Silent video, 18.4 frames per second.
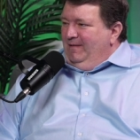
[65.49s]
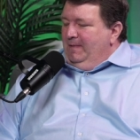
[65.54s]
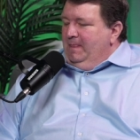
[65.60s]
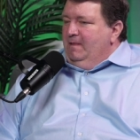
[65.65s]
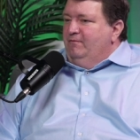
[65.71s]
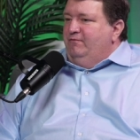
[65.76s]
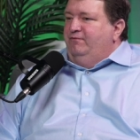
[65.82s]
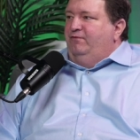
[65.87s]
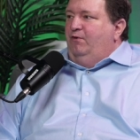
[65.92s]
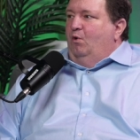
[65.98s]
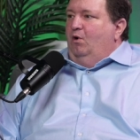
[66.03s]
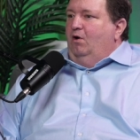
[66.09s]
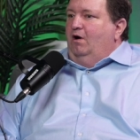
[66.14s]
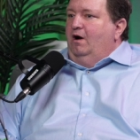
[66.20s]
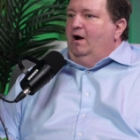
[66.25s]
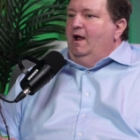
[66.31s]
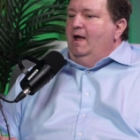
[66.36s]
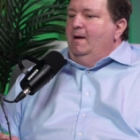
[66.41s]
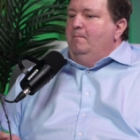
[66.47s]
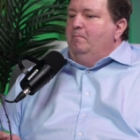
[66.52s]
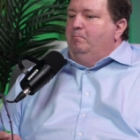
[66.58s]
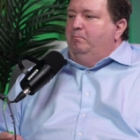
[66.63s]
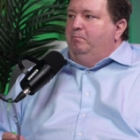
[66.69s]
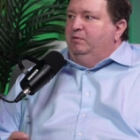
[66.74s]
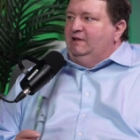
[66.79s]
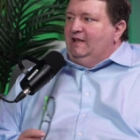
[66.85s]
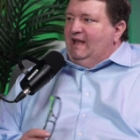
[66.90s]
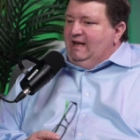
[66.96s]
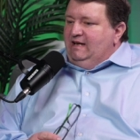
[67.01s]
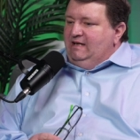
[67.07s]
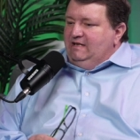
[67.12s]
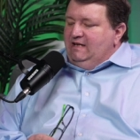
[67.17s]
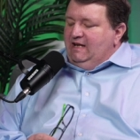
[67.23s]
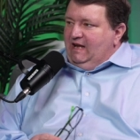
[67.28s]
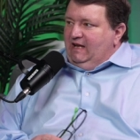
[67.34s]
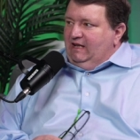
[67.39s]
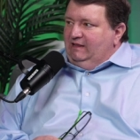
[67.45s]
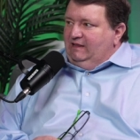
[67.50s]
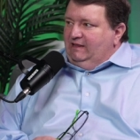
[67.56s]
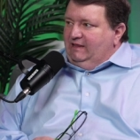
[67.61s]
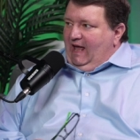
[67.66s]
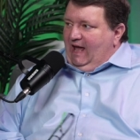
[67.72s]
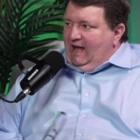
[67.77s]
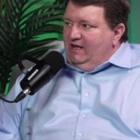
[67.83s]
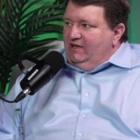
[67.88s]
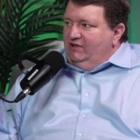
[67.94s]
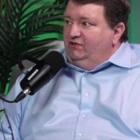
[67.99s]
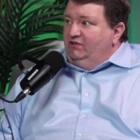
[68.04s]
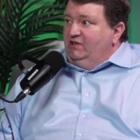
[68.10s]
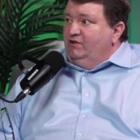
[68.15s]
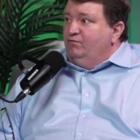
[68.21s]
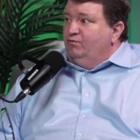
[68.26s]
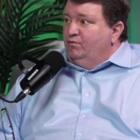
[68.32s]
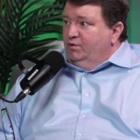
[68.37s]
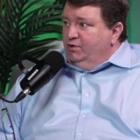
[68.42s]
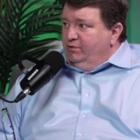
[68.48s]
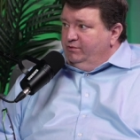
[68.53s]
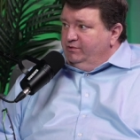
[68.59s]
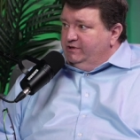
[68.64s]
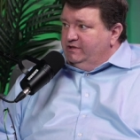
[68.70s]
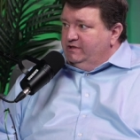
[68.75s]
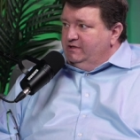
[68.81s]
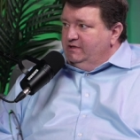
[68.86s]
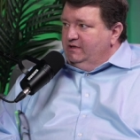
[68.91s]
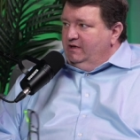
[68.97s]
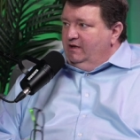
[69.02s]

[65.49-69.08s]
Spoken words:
for blending legacy roots